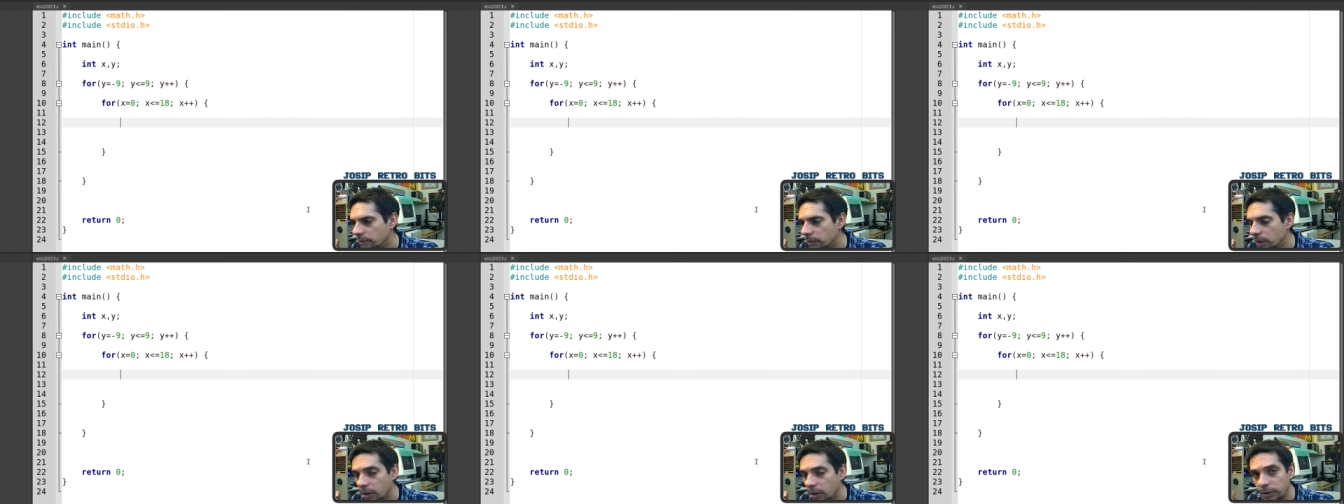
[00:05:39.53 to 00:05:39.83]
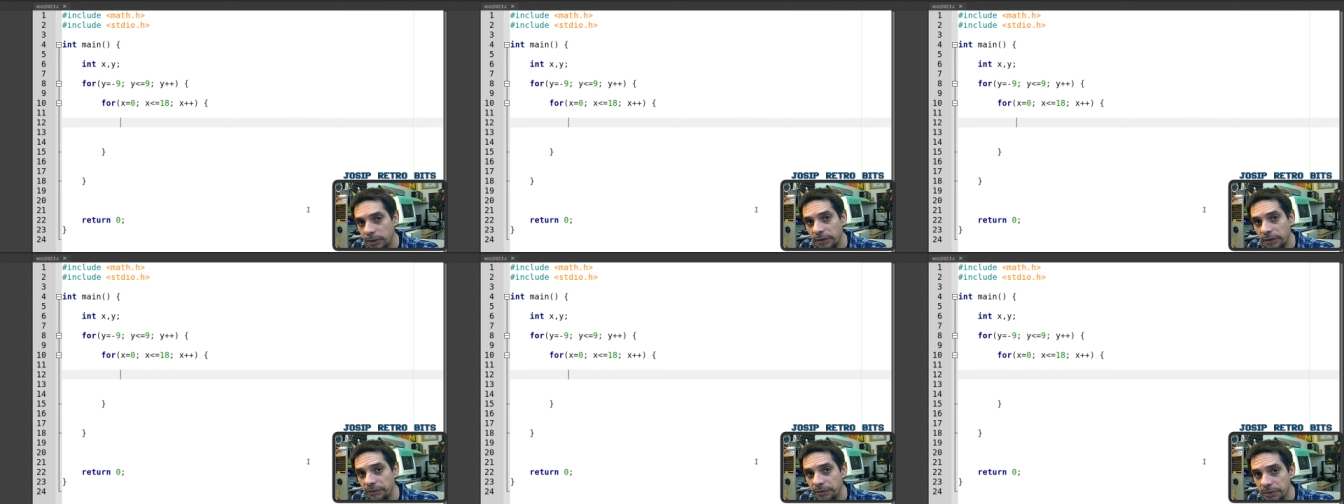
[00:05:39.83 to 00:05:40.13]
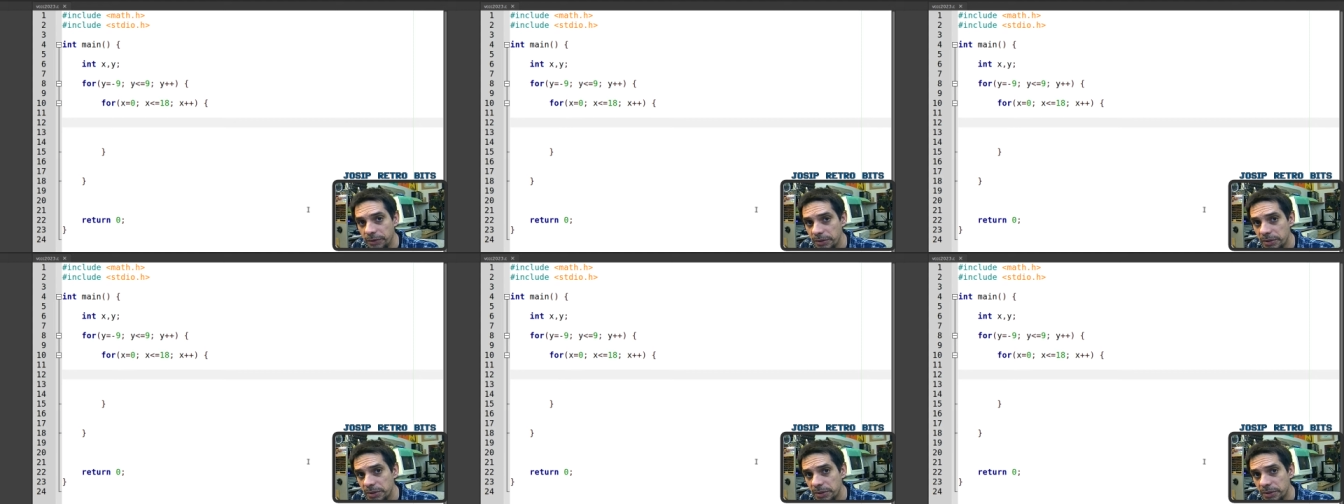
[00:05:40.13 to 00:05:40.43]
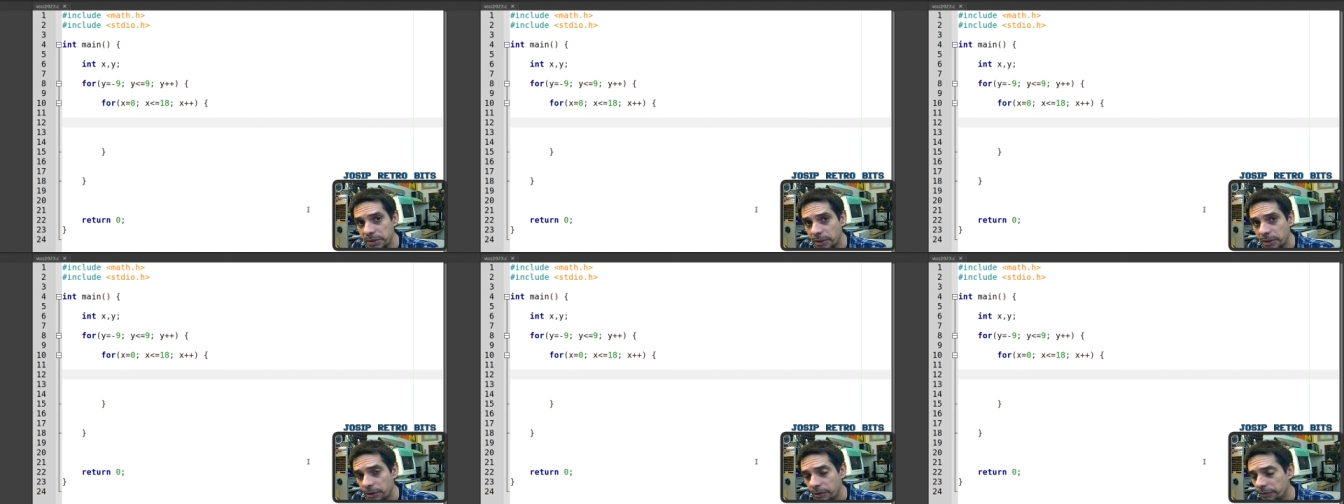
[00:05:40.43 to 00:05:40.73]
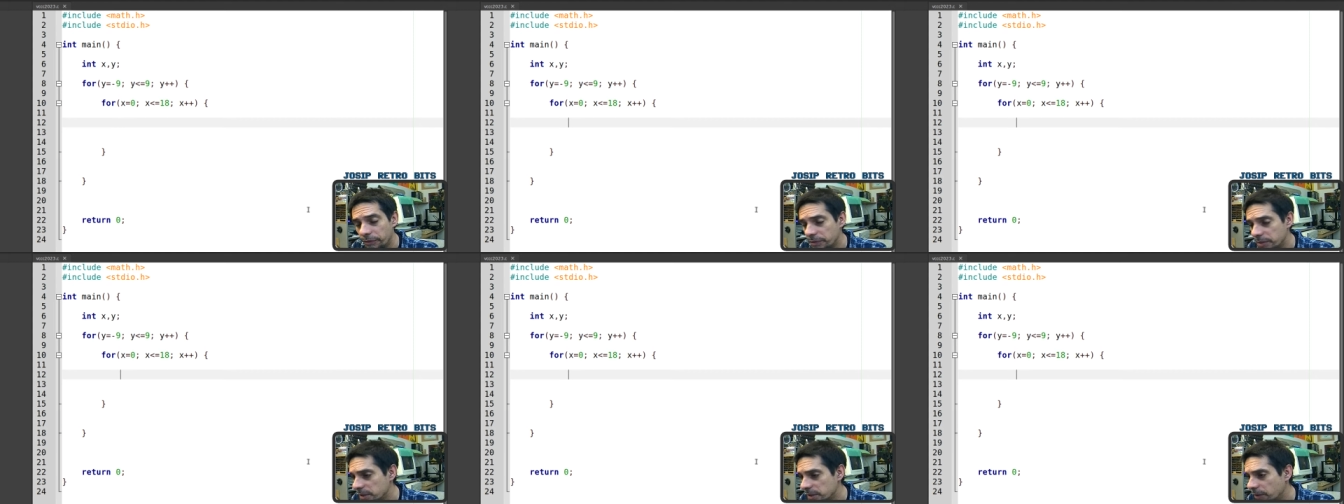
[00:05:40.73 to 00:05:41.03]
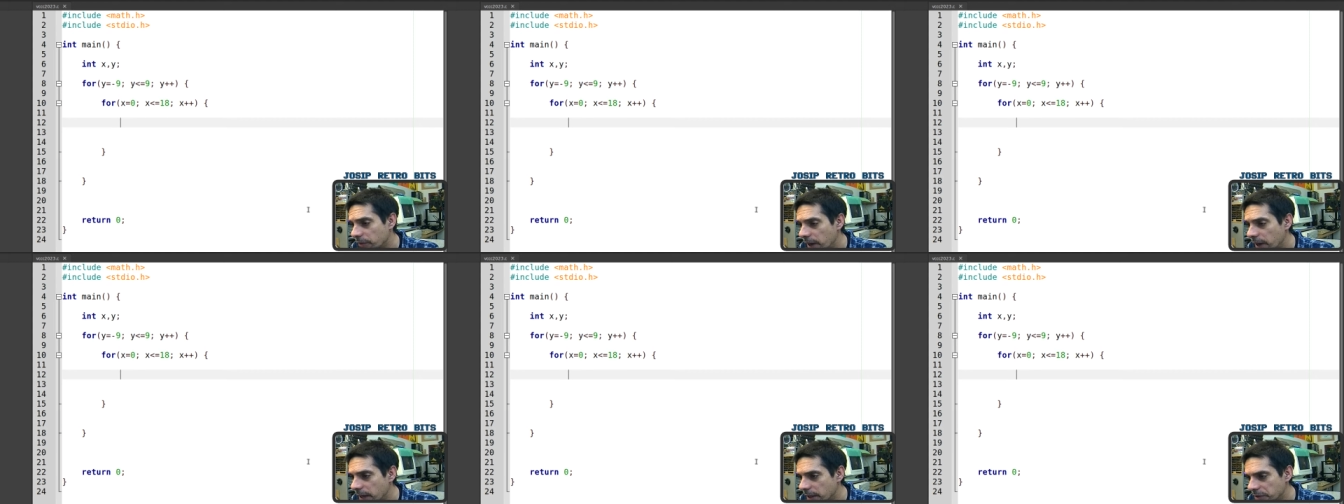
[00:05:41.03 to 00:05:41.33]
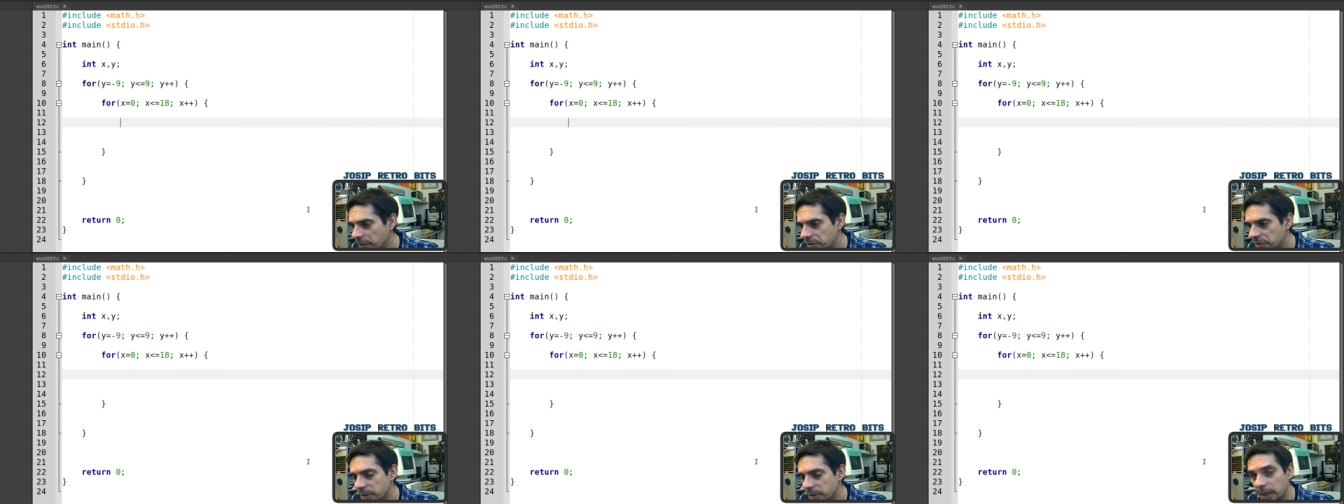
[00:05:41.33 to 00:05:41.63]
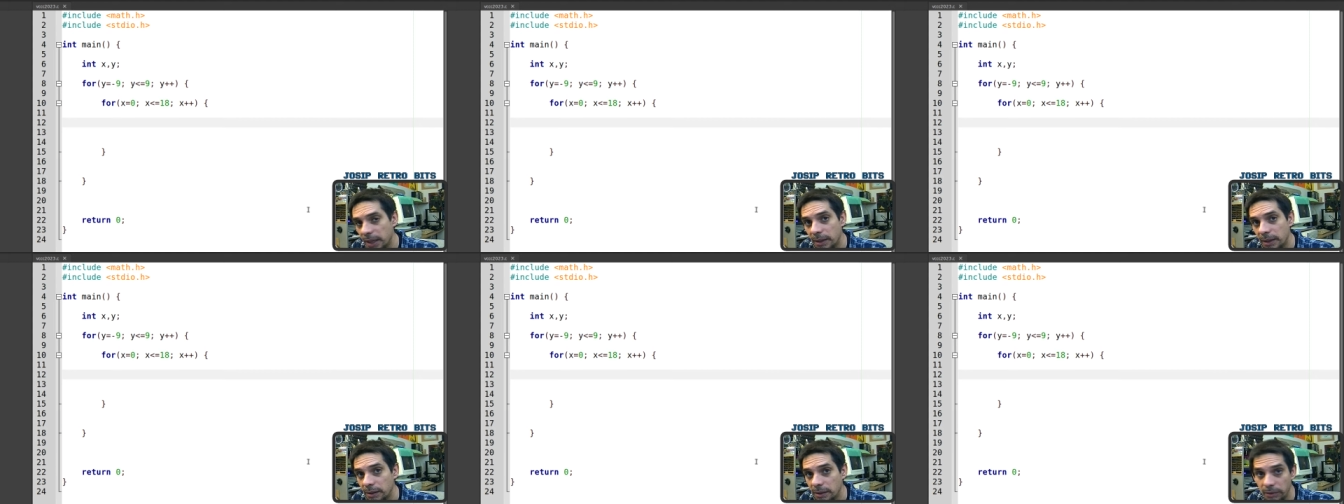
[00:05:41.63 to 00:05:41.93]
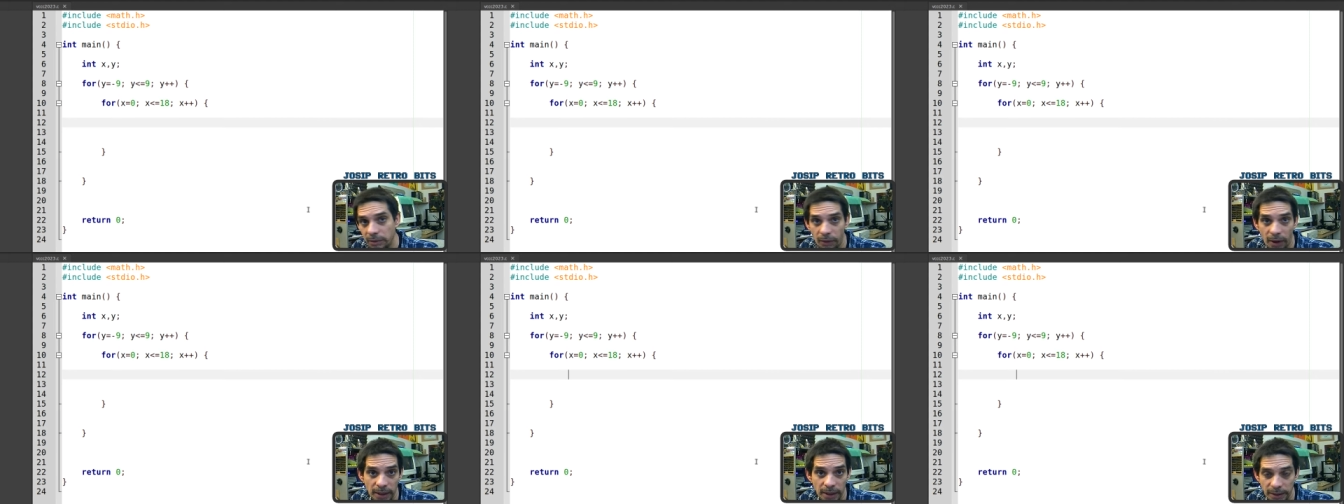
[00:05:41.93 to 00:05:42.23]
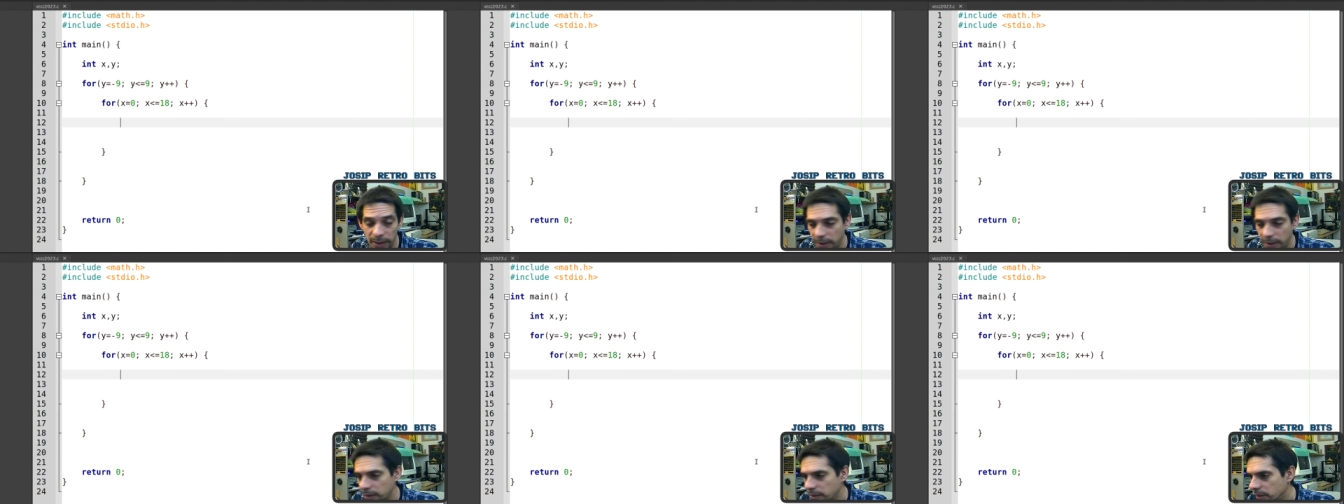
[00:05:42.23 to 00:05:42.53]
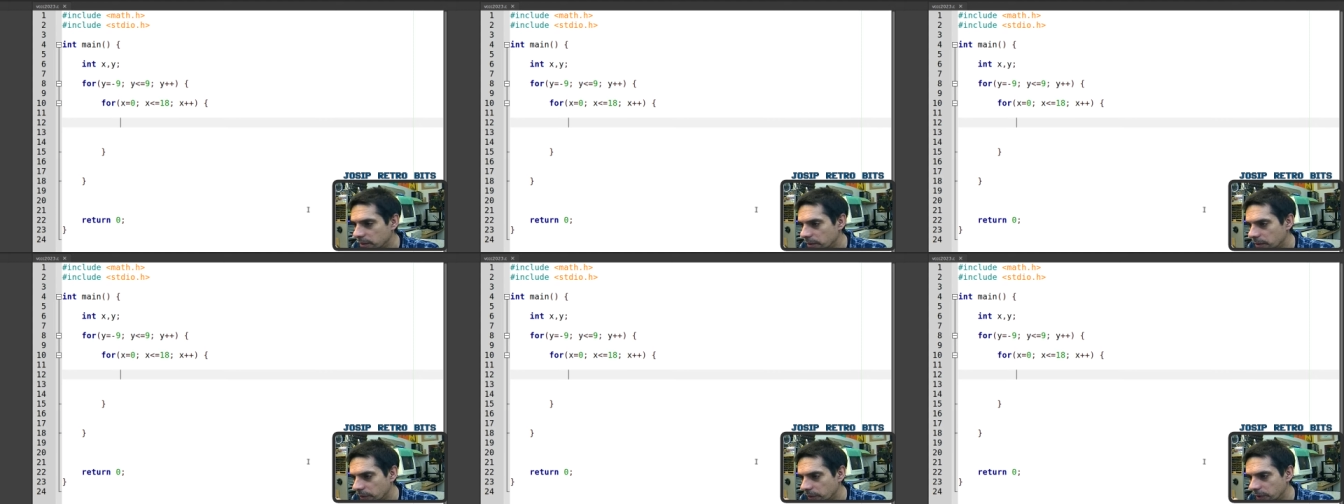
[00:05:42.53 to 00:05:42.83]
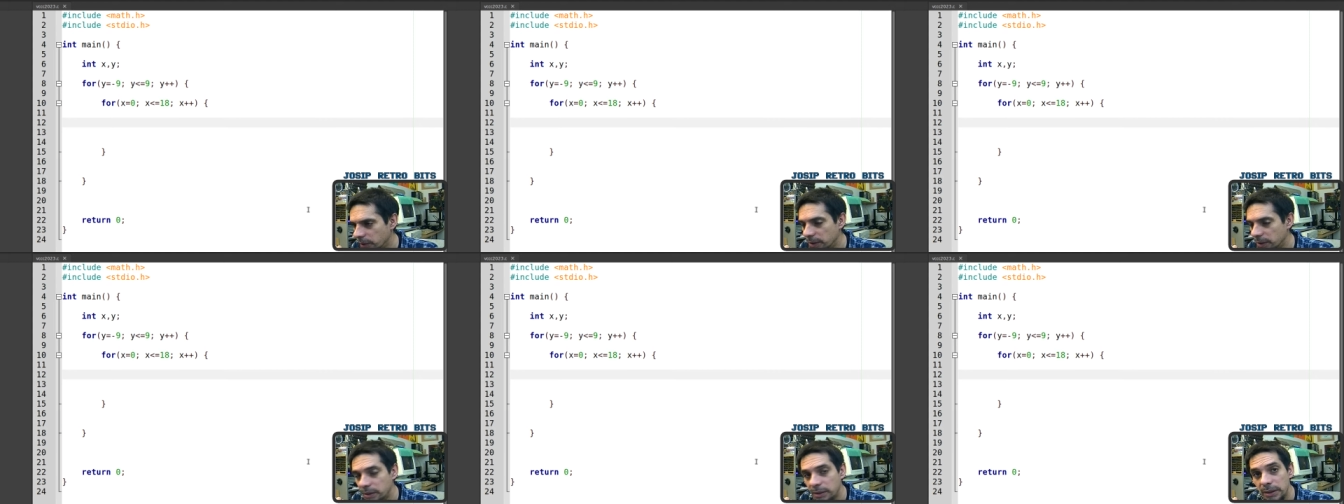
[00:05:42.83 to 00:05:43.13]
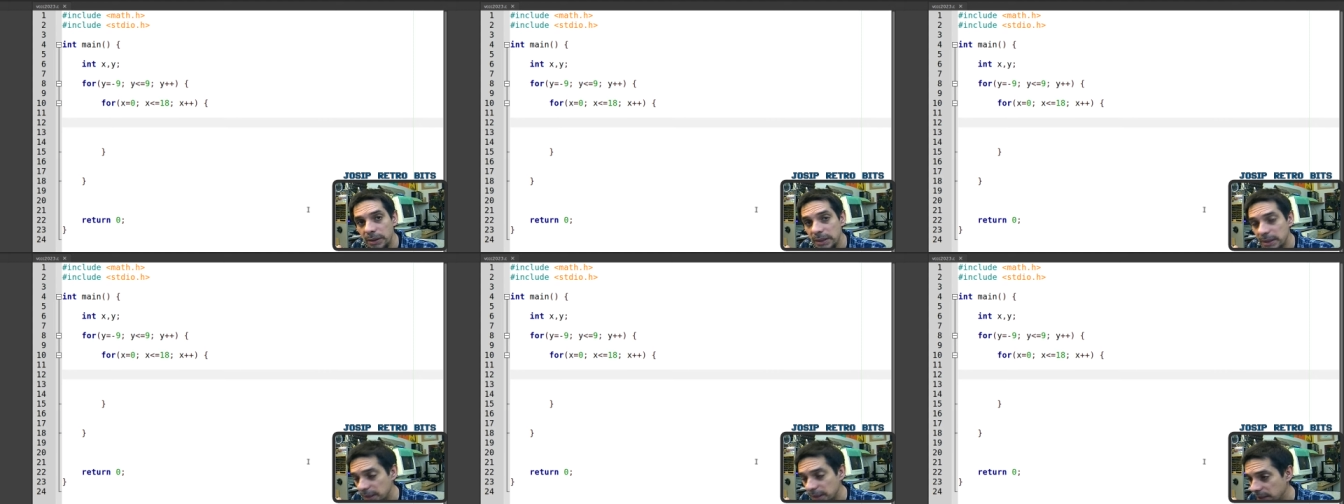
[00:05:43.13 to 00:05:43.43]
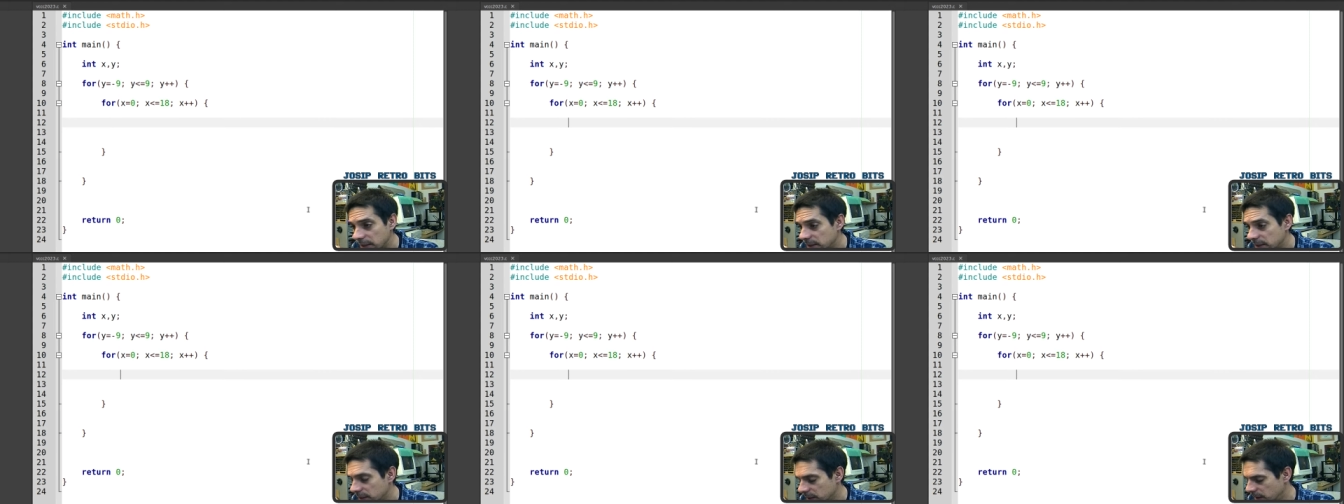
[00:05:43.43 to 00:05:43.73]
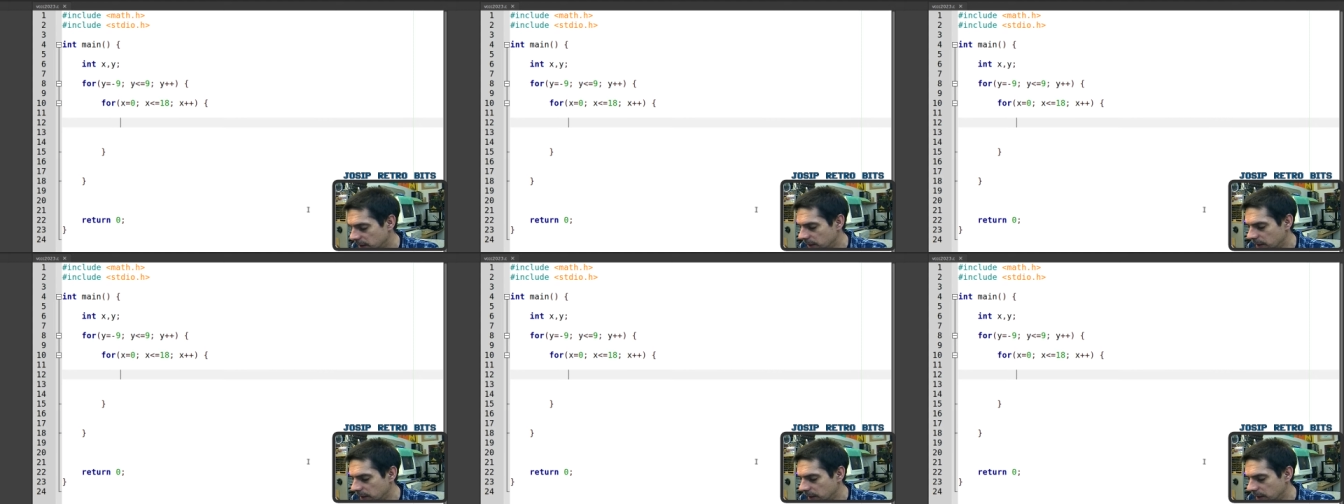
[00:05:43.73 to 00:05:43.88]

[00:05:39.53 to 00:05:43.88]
our difference of squares and divide that with 6